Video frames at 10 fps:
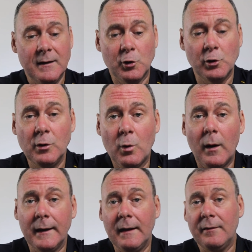Couldn't
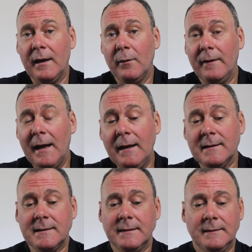quite get there in the
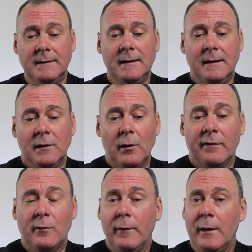end.
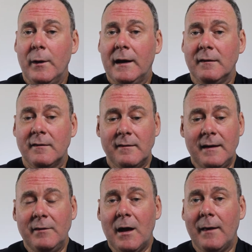Lost all their wickets,
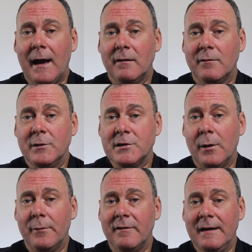even though they had some
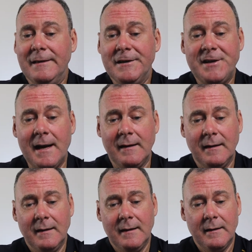retirements in the shed.
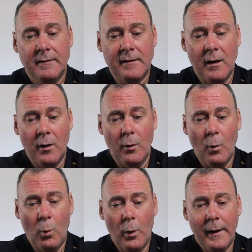So
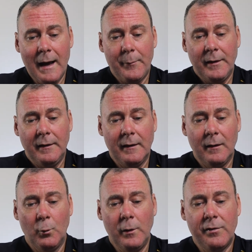what happened
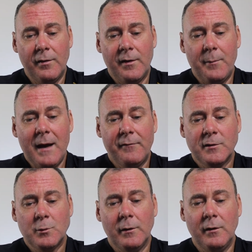with the bat for
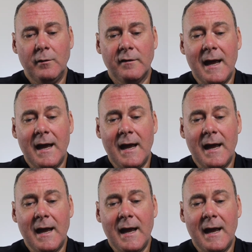Tawantin Noosa?